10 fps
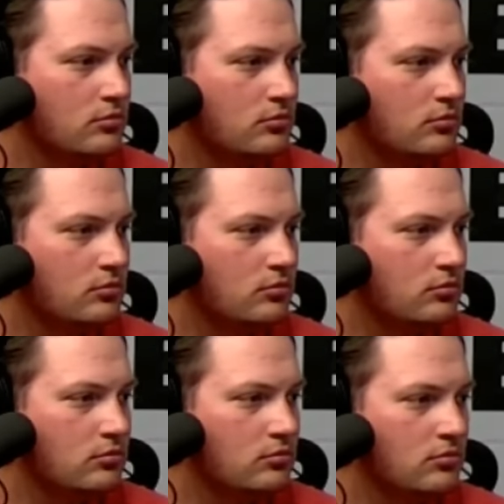
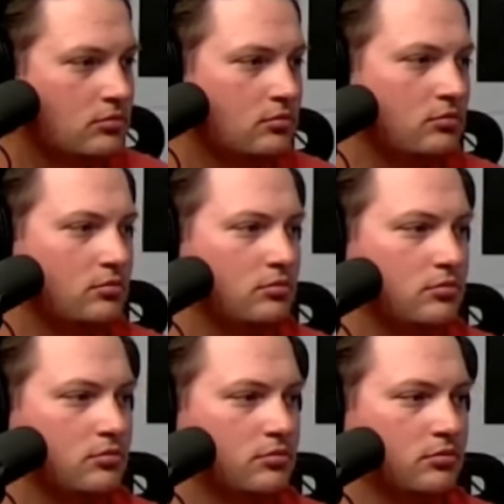
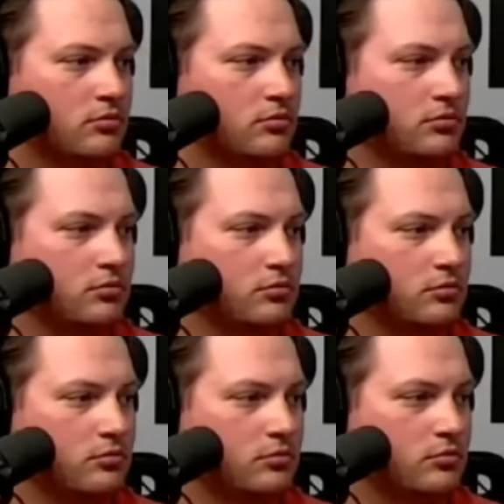
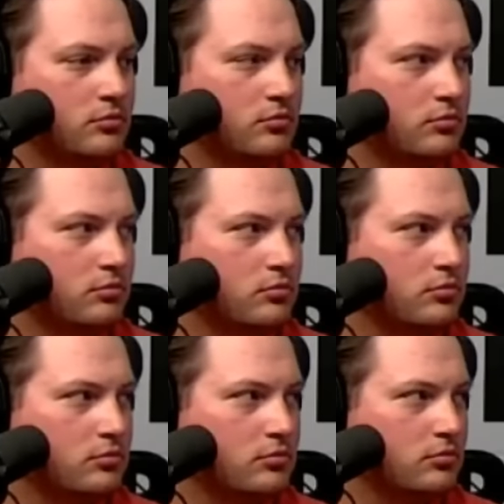
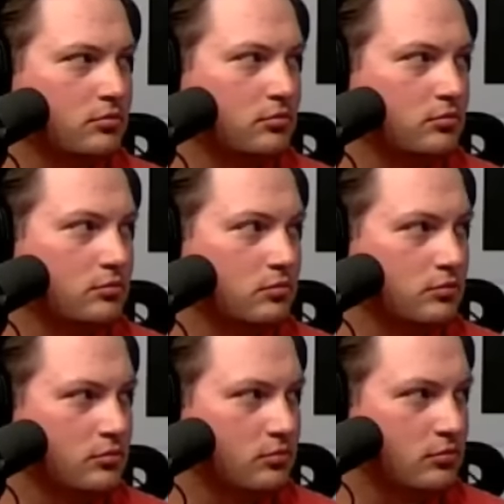
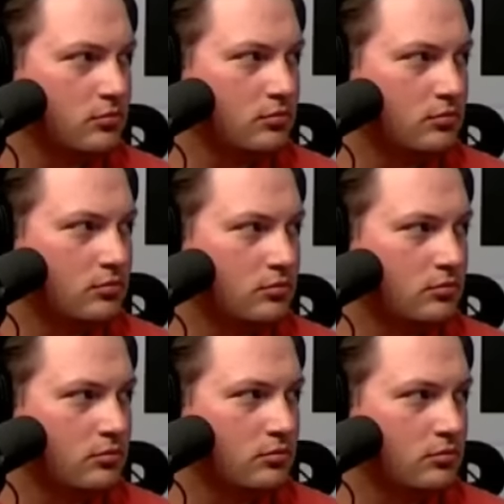
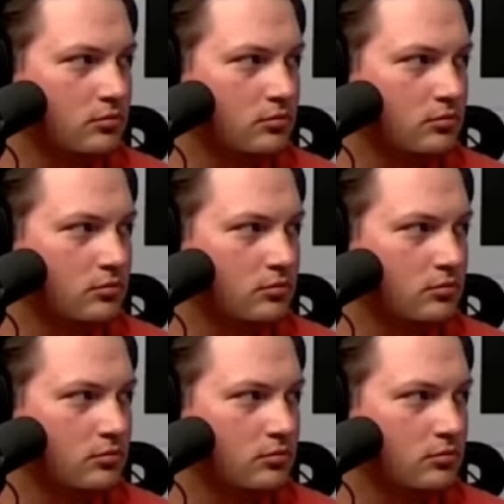This person isn't speaking.